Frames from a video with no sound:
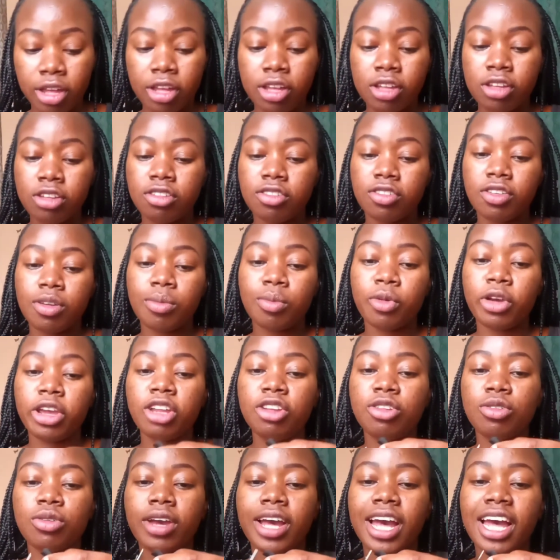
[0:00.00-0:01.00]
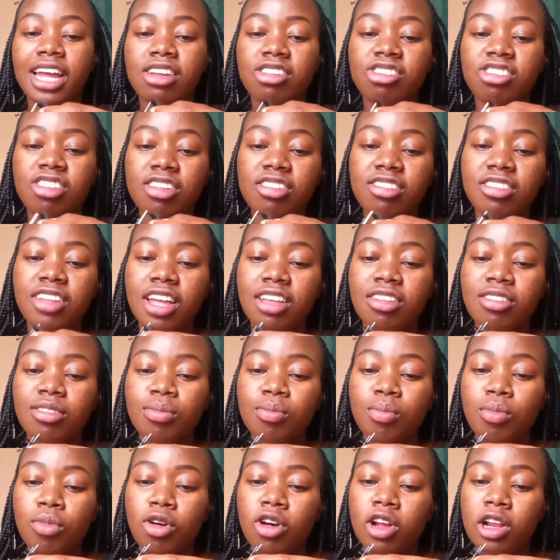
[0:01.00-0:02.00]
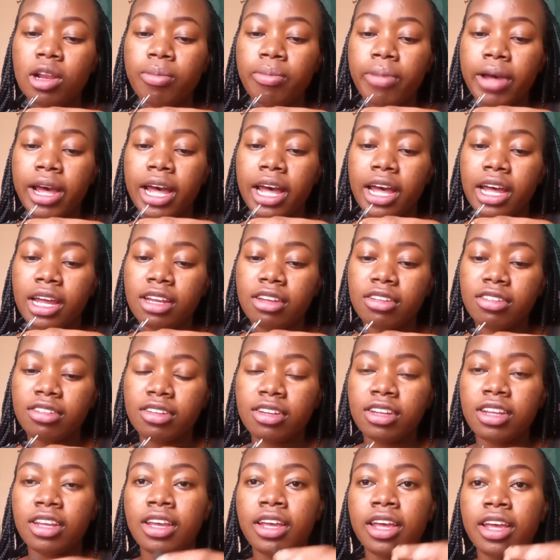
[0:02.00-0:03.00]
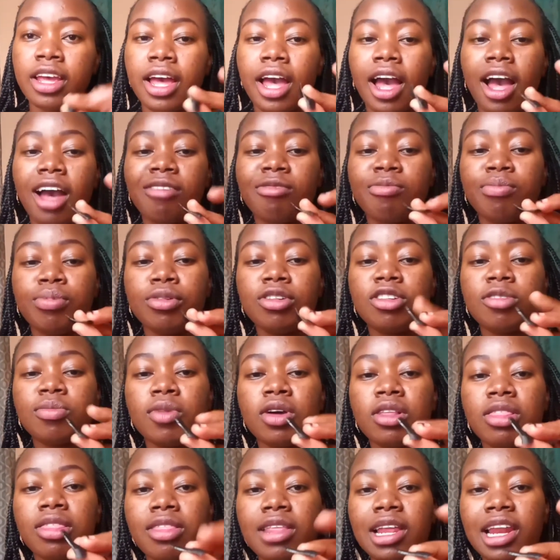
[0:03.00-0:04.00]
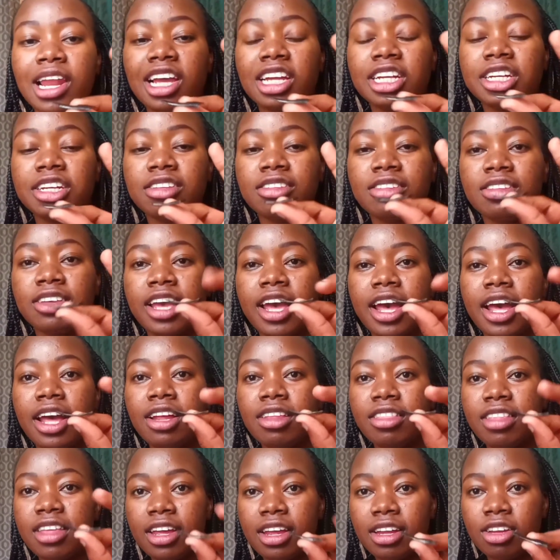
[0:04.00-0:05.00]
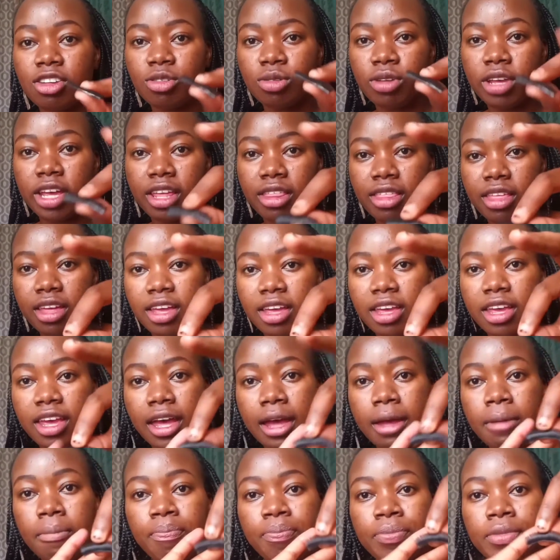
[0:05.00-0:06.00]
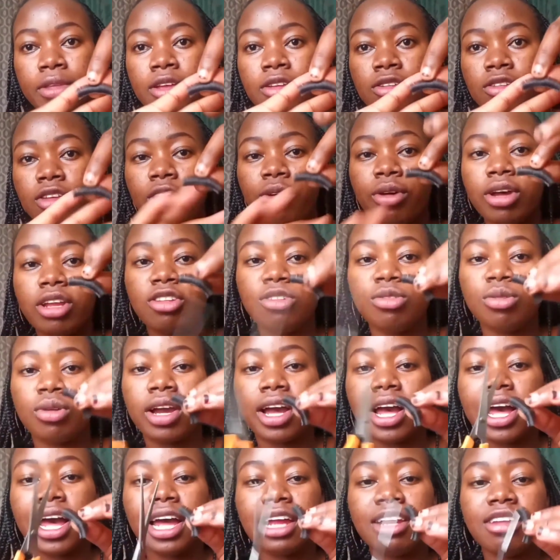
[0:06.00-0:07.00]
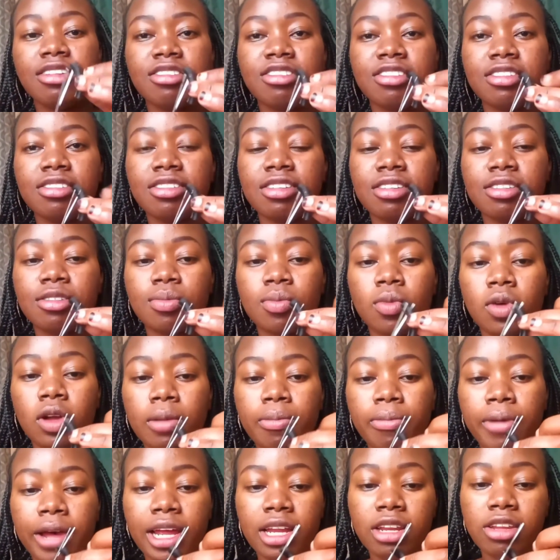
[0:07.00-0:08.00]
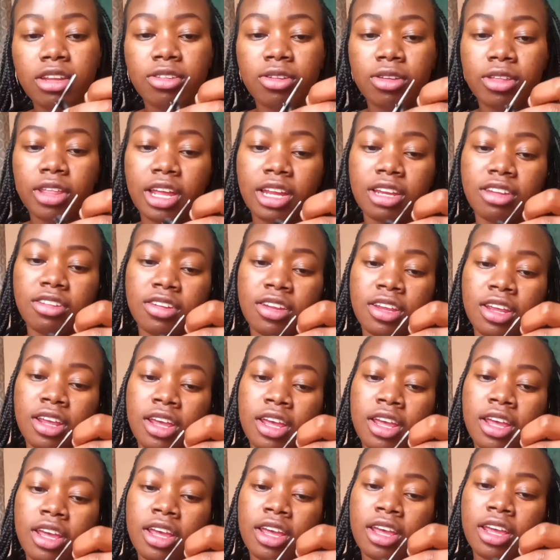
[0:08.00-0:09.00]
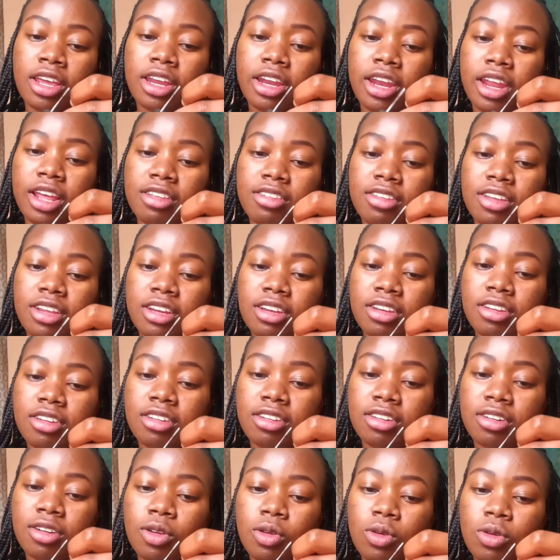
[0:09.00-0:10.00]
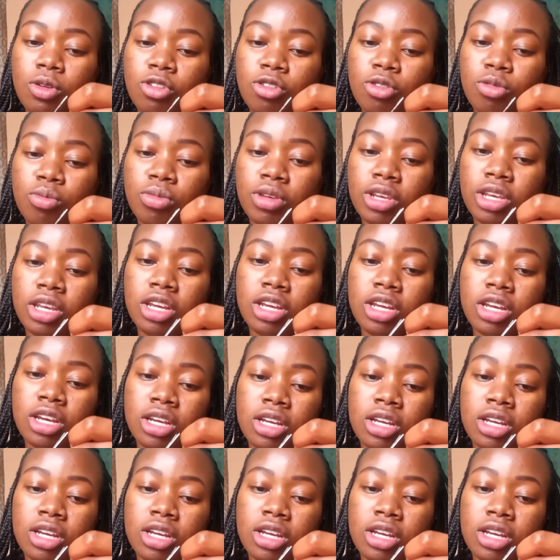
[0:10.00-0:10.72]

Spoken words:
So I'm going to cut just a small part. I've put both the lashes here, they're together here. So I want to cut just a small part so that it doesn't look too big.